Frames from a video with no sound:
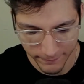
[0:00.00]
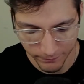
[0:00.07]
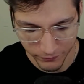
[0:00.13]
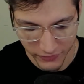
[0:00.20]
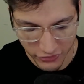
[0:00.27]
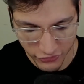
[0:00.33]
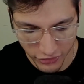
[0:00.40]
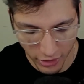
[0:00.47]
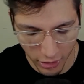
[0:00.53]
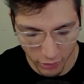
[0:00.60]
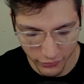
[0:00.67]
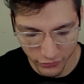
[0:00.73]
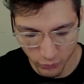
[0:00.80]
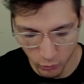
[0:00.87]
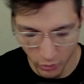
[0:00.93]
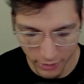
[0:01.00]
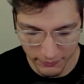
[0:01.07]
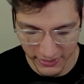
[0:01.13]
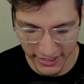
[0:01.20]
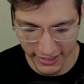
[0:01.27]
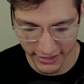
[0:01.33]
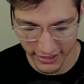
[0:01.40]
So there's 1
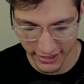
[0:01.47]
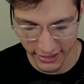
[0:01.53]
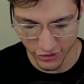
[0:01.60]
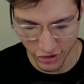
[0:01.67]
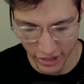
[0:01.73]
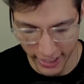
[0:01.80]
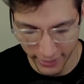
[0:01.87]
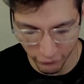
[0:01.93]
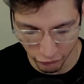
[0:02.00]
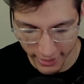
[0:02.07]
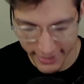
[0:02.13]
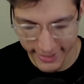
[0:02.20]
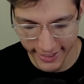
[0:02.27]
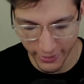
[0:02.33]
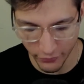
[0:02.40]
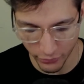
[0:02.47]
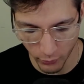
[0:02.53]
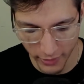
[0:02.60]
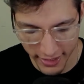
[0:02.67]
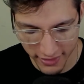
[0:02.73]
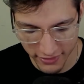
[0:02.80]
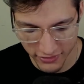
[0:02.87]
ban each. And right now, the
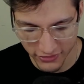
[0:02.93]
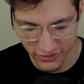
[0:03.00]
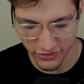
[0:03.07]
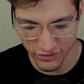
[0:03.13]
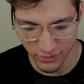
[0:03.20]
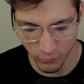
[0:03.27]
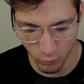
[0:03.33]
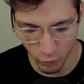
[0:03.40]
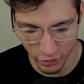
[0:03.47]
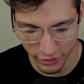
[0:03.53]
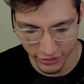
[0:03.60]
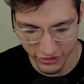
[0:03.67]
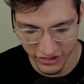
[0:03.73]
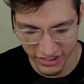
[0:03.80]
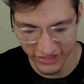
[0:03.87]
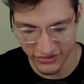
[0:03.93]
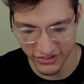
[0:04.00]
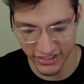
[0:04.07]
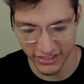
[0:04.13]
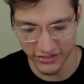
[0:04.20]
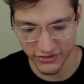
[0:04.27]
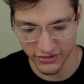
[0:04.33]
way the system works is
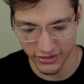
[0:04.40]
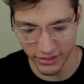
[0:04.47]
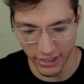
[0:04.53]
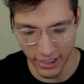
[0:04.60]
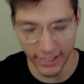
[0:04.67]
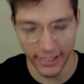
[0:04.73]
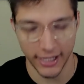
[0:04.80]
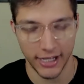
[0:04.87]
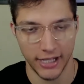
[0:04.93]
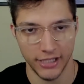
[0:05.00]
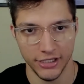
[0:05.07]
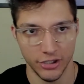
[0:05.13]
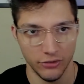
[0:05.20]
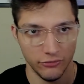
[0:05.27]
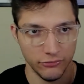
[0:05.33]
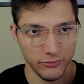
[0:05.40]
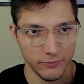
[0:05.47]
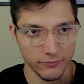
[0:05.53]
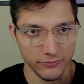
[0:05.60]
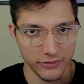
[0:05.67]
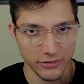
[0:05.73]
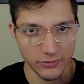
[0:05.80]
it's,
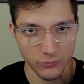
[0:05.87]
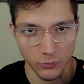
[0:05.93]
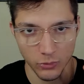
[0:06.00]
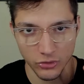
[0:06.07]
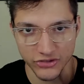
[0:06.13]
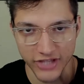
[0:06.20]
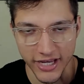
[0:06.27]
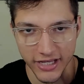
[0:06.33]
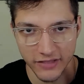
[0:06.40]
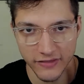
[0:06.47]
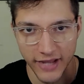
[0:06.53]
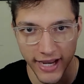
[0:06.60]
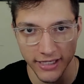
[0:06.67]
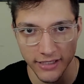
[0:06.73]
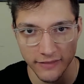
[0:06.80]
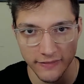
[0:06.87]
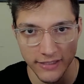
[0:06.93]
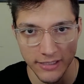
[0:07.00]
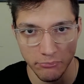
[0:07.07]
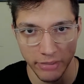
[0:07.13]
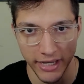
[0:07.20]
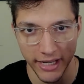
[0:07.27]
we'll say attacking team
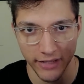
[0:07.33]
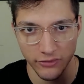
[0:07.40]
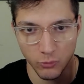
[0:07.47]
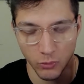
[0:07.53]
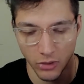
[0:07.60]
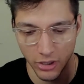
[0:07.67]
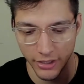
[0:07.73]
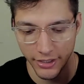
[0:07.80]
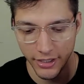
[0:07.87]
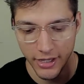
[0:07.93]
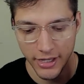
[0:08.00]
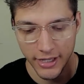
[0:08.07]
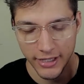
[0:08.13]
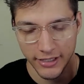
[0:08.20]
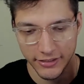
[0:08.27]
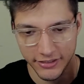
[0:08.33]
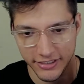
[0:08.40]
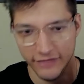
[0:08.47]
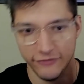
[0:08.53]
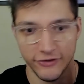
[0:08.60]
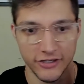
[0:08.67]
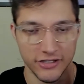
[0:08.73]
bans 1 and
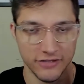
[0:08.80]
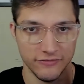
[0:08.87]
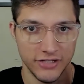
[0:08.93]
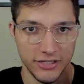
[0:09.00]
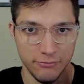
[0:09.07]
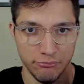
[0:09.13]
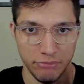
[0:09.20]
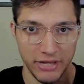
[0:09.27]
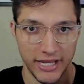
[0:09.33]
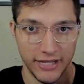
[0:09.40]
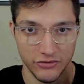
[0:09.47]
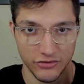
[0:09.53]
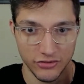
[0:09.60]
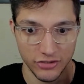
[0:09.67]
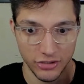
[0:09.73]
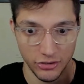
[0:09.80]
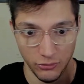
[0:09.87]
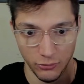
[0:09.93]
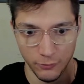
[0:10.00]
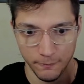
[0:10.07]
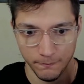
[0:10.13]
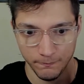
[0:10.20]
defensive team bans 2
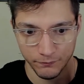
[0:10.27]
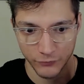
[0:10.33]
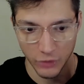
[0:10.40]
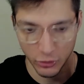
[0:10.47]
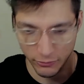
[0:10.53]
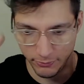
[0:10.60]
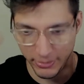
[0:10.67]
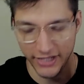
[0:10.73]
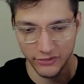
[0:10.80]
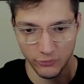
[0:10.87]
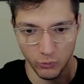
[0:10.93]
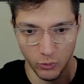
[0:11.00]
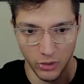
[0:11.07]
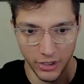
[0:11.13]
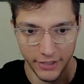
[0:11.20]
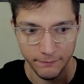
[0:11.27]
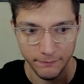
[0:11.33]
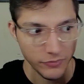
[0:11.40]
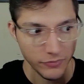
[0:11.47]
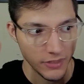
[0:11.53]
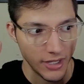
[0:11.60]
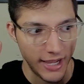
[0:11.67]
or bans 1.
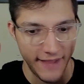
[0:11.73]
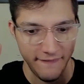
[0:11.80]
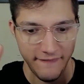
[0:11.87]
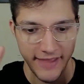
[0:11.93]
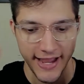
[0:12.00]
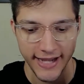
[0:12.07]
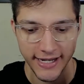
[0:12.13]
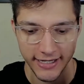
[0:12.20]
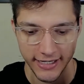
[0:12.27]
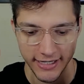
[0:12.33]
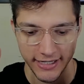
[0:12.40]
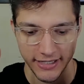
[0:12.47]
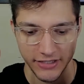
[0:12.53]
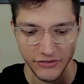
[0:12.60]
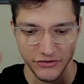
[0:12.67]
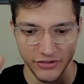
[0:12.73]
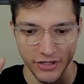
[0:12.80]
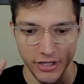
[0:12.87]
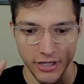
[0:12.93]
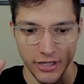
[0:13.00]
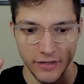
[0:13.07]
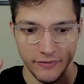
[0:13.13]
And then it is
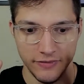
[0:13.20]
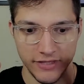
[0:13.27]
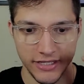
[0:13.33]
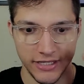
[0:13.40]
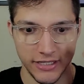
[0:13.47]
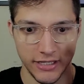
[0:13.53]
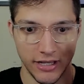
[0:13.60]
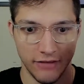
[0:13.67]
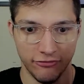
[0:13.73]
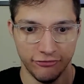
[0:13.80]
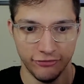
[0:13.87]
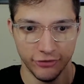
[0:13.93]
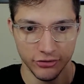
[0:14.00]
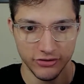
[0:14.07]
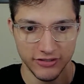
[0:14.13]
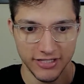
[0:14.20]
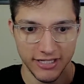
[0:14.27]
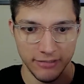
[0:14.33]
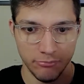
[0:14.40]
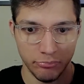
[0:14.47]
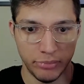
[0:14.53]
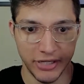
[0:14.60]
the first
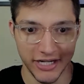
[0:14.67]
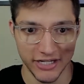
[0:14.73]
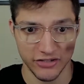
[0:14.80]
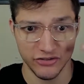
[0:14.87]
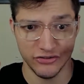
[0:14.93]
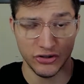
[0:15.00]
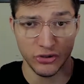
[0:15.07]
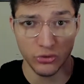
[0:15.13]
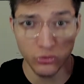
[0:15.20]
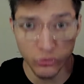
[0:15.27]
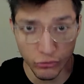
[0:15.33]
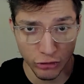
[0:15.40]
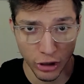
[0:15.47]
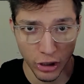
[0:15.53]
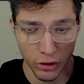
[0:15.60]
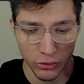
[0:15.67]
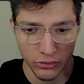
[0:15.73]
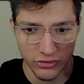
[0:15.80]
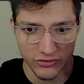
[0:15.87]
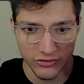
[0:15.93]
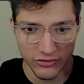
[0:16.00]
team picks 2 rogues,